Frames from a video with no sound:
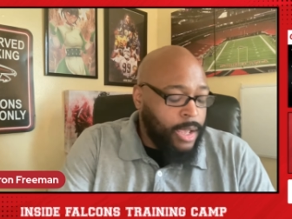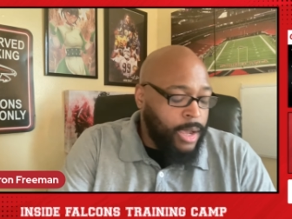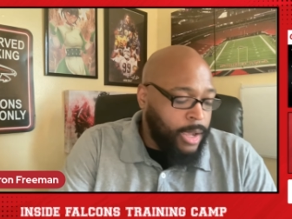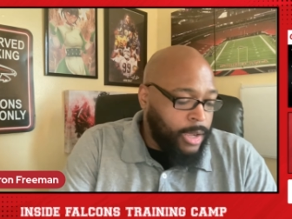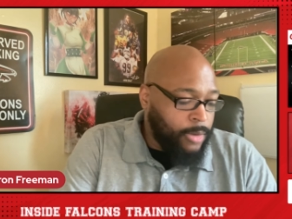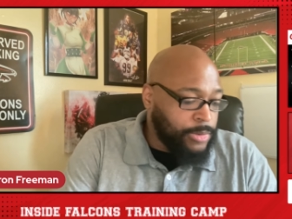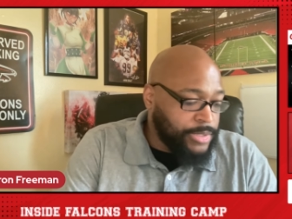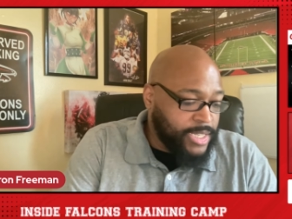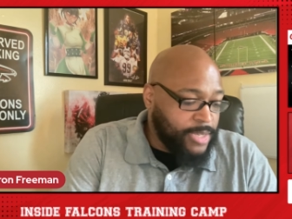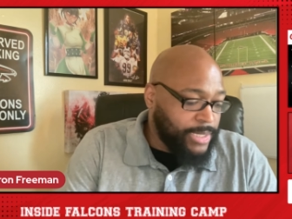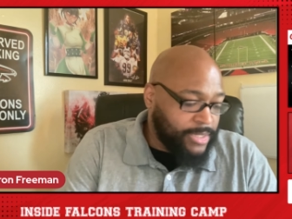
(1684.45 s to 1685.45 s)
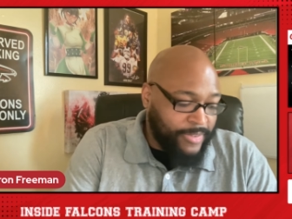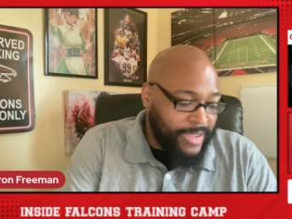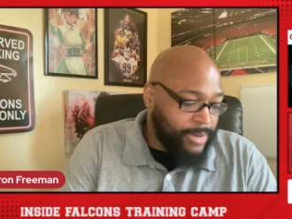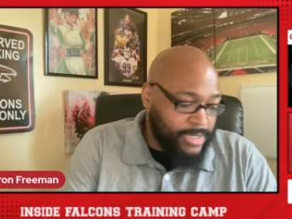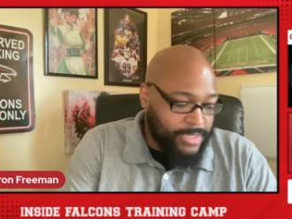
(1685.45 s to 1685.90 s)
uh, we'll see what the
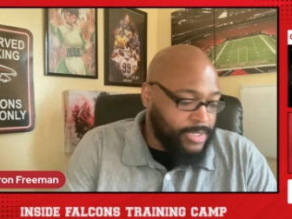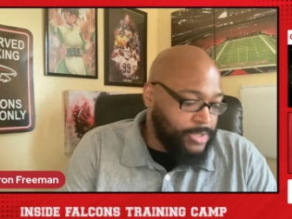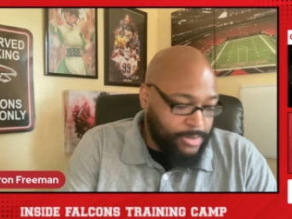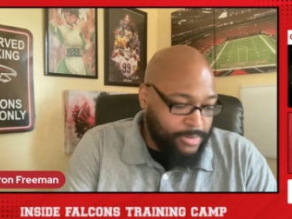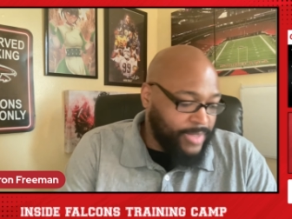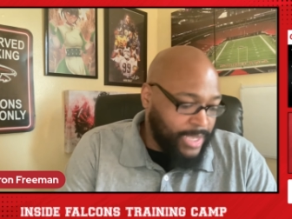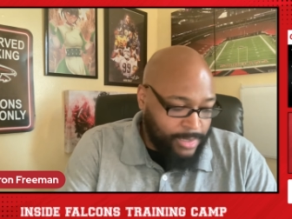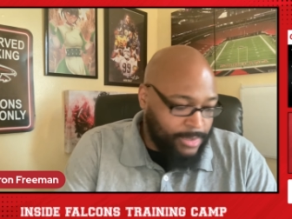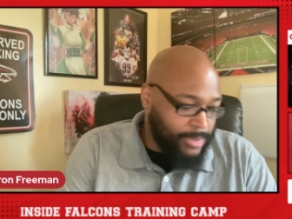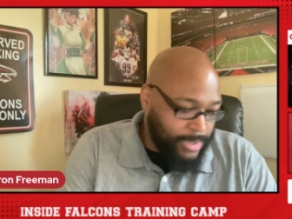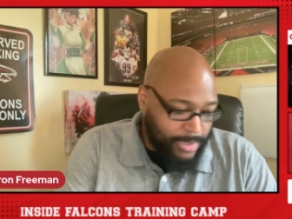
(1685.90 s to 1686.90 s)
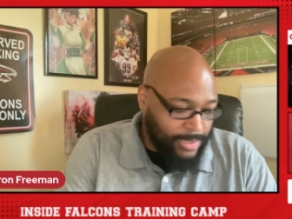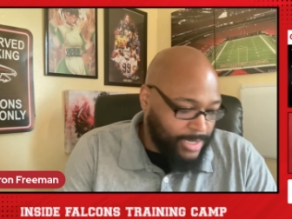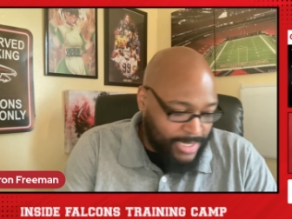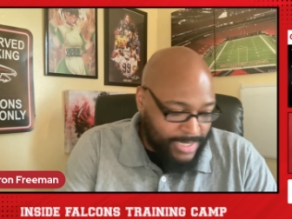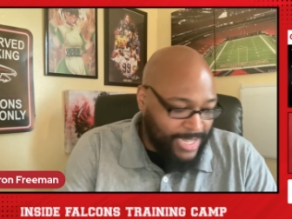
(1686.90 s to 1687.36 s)
Falcons can do if they can uh,
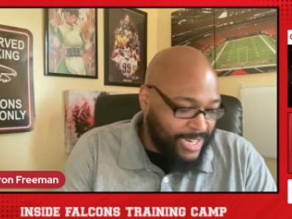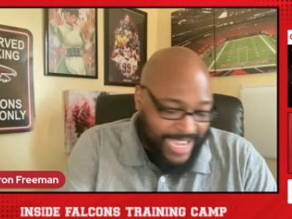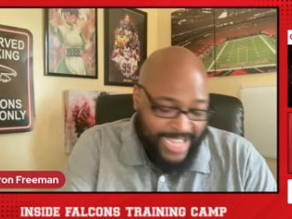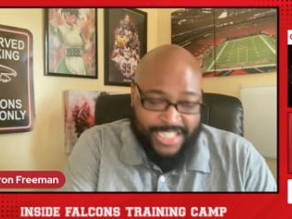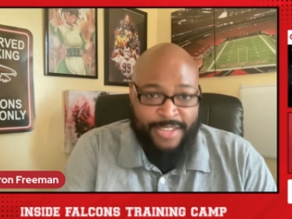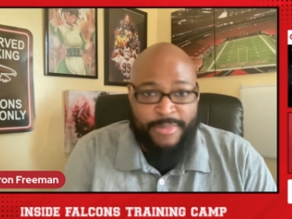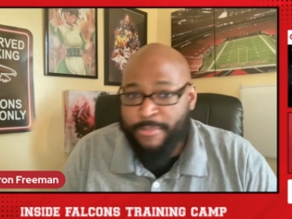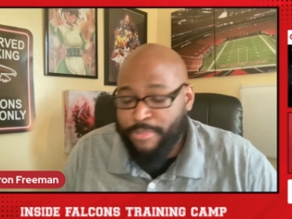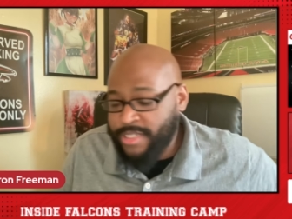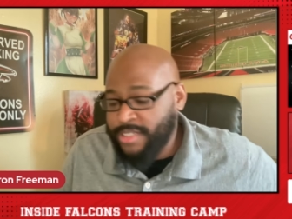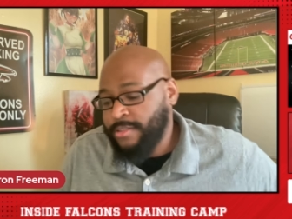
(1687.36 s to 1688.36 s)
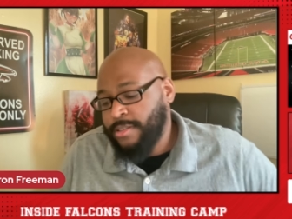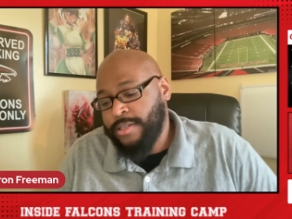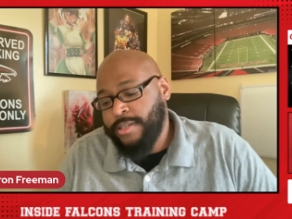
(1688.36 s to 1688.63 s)
get us out of Azkaban prison